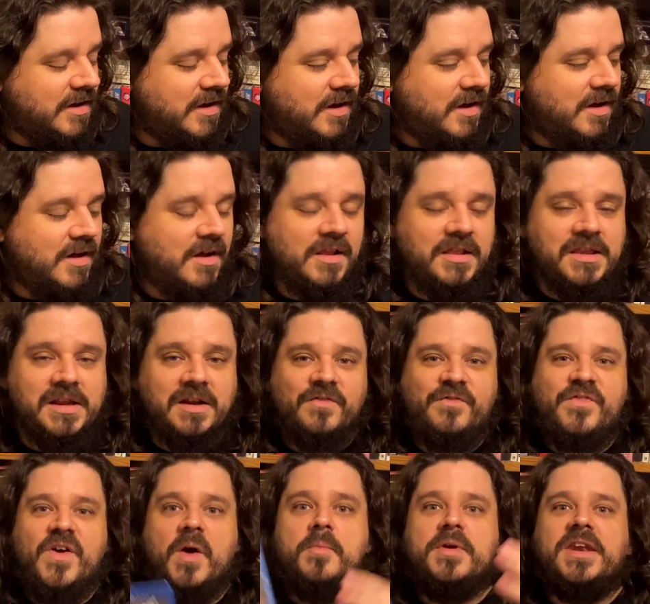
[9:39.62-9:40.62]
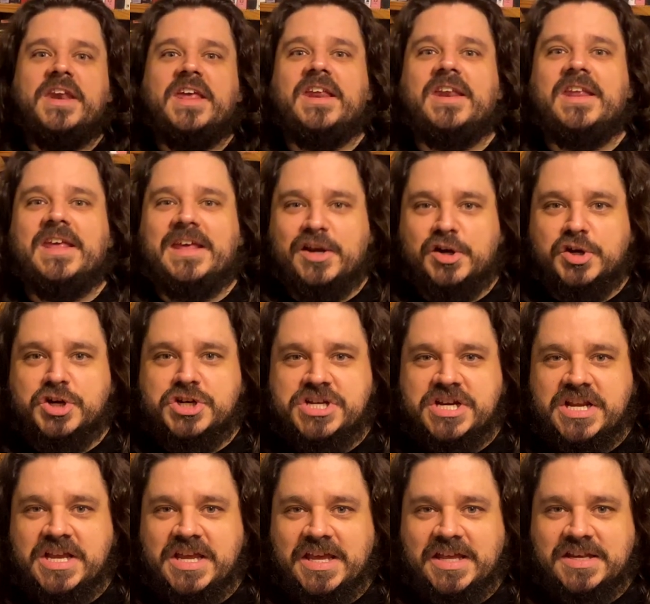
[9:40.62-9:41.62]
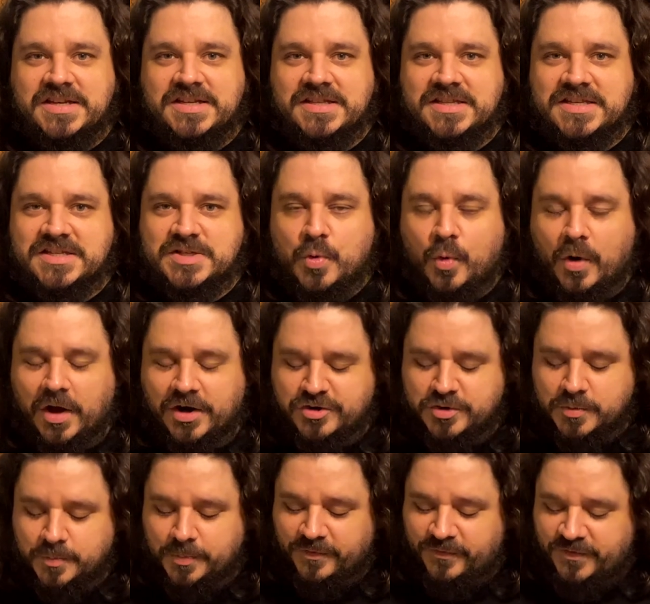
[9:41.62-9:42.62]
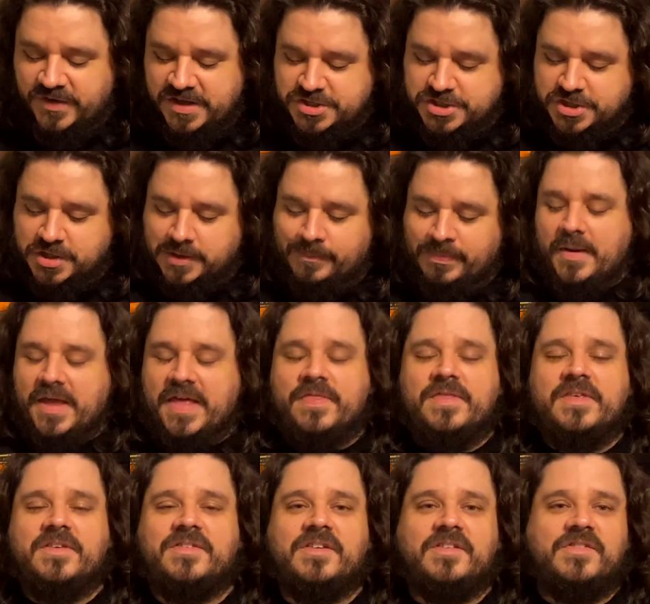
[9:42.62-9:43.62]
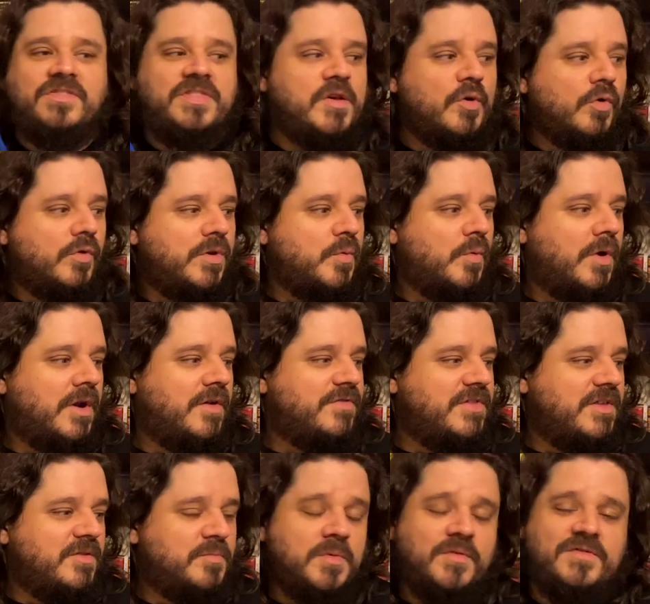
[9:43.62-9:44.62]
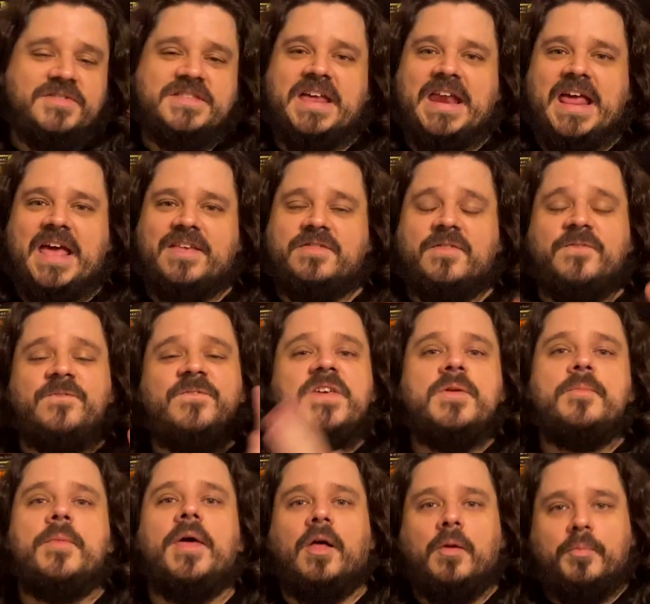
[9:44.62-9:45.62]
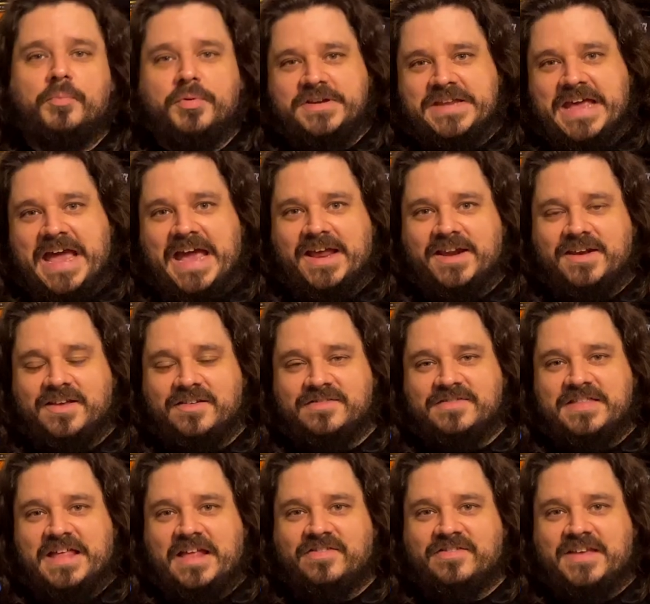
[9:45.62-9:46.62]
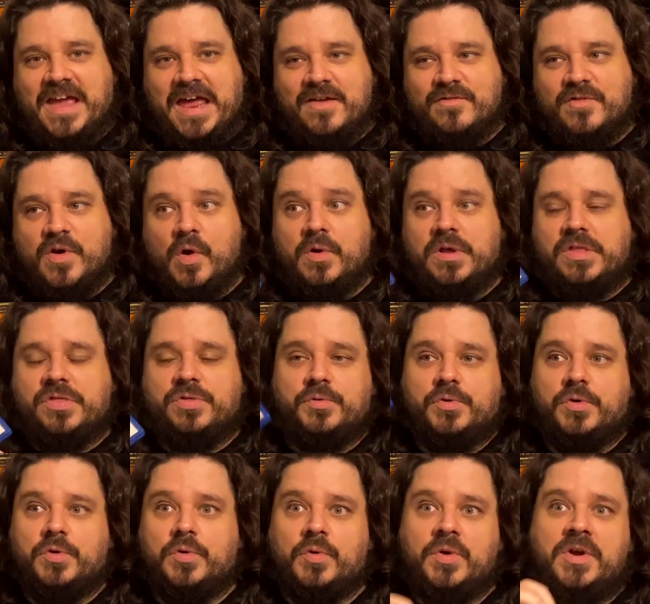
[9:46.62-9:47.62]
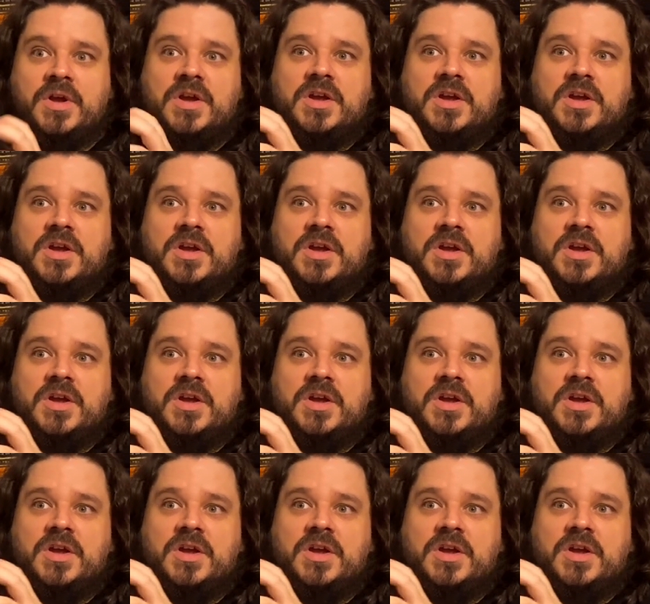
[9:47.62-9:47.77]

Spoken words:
a little feminine energy into this quadruple feature, and this is the only one of these movies that has a female protagonist that's kind of going through